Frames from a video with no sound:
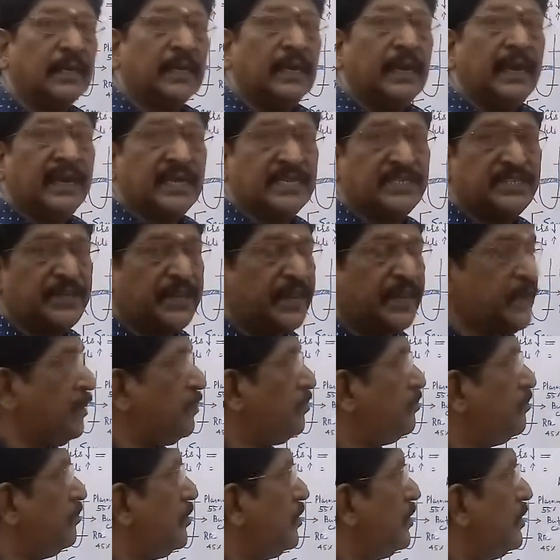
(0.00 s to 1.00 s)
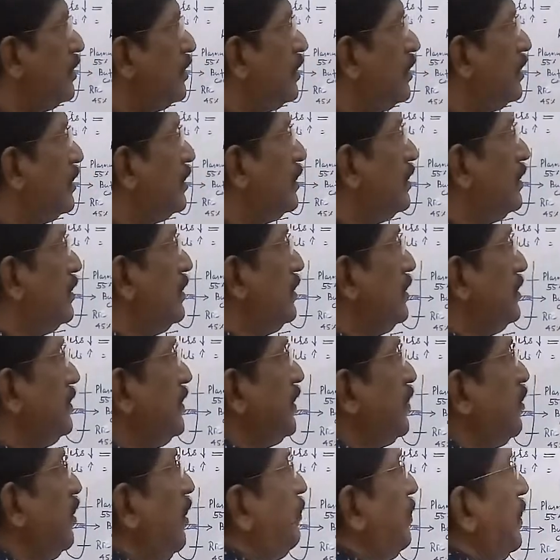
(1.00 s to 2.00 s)
let us take up the
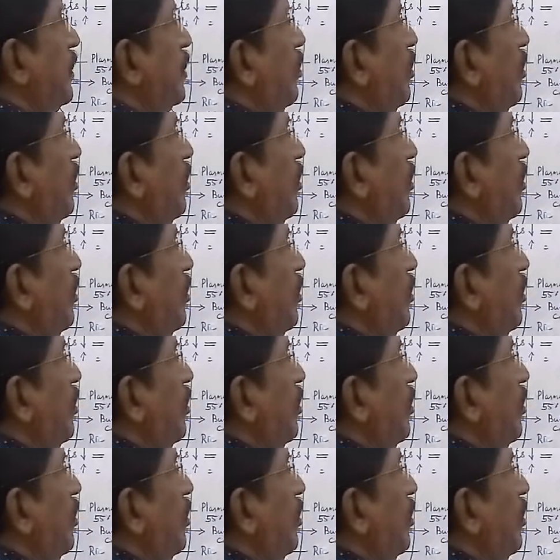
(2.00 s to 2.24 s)
topic